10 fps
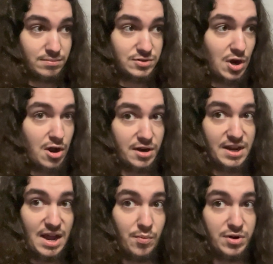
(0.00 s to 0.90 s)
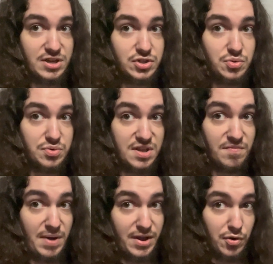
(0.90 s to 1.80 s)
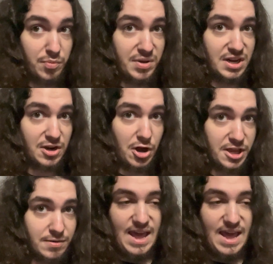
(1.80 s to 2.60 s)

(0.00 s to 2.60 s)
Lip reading: talk, and I wanted to give my own opinion on it.